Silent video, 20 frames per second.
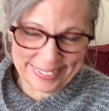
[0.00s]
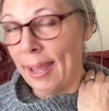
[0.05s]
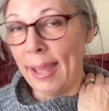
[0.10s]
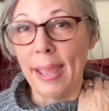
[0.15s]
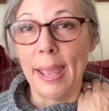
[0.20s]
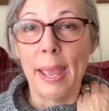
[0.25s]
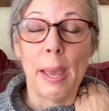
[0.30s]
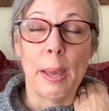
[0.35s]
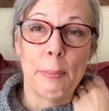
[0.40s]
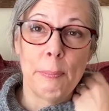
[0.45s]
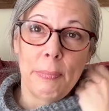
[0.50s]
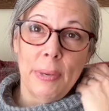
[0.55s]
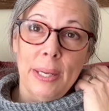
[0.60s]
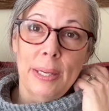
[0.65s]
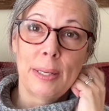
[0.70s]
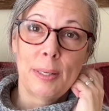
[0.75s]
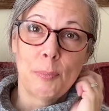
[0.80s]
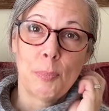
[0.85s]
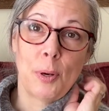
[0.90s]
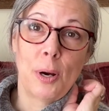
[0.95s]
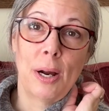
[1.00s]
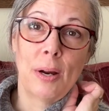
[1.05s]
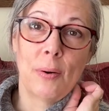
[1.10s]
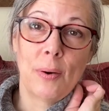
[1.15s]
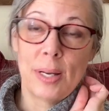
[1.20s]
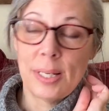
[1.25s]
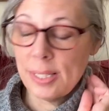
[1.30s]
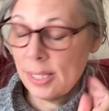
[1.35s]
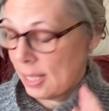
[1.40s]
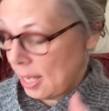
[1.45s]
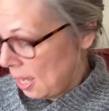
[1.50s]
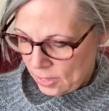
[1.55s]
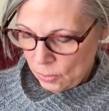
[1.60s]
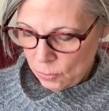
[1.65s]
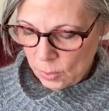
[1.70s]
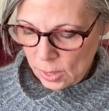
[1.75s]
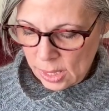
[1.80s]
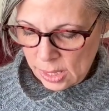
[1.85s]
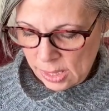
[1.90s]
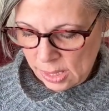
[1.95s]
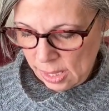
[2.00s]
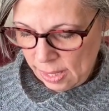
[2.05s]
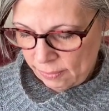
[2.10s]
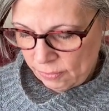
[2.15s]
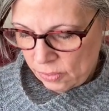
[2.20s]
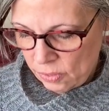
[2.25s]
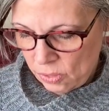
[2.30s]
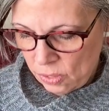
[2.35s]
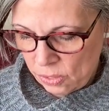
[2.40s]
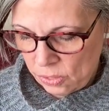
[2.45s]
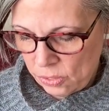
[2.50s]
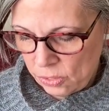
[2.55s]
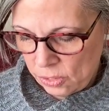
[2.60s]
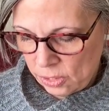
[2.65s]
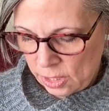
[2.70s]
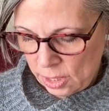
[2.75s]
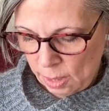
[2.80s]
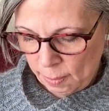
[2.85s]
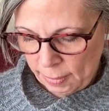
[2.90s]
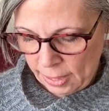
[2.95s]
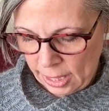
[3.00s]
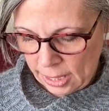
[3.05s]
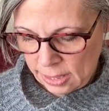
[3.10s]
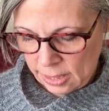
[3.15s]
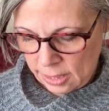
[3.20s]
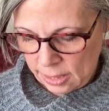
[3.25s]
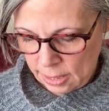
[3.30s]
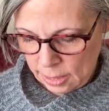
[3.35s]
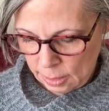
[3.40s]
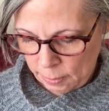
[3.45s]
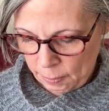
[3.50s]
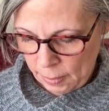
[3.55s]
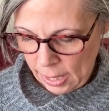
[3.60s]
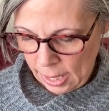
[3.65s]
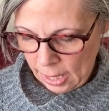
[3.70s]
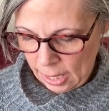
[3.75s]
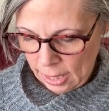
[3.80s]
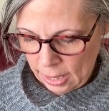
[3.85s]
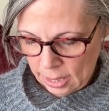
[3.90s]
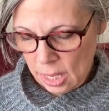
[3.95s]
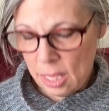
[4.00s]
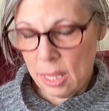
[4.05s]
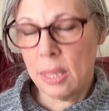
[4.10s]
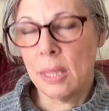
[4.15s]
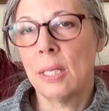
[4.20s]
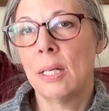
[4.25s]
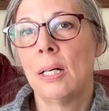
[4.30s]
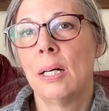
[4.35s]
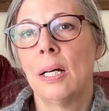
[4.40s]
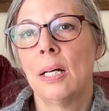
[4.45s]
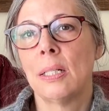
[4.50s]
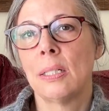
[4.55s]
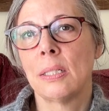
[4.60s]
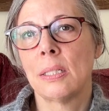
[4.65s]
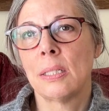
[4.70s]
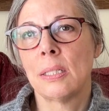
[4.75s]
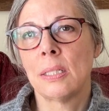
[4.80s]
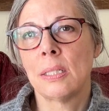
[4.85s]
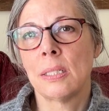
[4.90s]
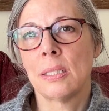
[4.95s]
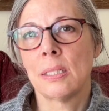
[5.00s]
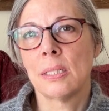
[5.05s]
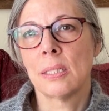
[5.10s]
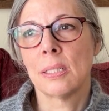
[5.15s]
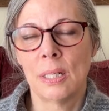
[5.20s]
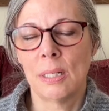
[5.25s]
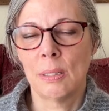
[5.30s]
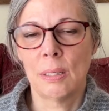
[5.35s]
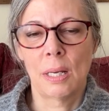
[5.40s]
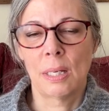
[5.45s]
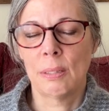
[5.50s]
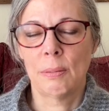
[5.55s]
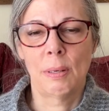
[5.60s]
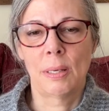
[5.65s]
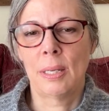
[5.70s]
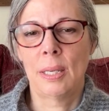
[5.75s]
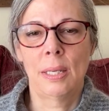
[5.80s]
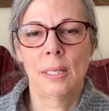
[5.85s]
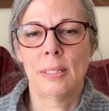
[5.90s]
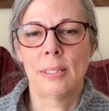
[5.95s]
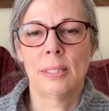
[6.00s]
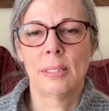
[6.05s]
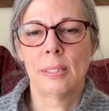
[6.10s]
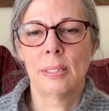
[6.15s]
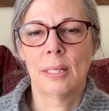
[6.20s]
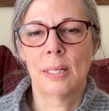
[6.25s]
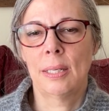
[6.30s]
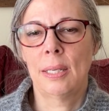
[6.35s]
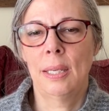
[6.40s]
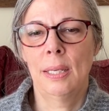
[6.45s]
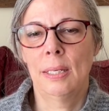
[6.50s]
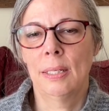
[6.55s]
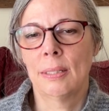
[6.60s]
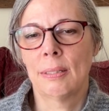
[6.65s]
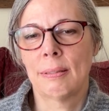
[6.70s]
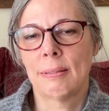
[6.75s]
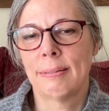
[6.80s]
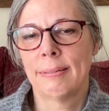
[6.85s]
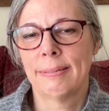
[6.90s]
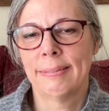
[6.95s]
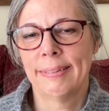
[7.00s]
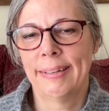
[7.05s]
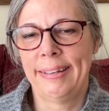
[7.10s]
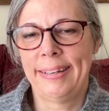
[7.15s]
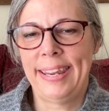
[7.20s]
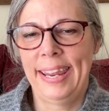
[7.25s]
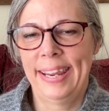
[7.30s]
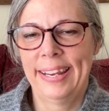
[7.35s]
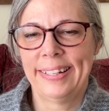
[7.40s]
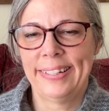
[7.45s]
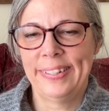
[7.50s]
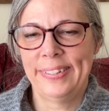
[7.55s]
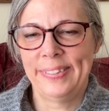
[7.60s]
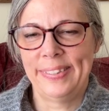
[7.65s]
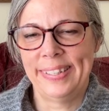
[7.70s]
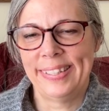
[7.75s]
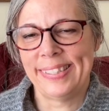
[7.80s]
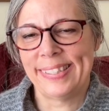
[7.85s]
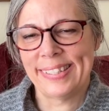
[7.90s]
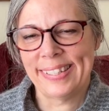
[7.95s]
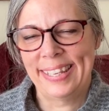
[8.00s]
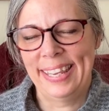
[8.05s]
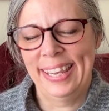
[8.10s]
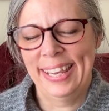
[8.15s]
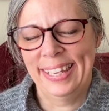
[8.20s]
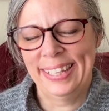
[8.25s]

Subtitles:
I am making progress. There was, after the 3rd time I had to tink back, I thought, I can't do this again.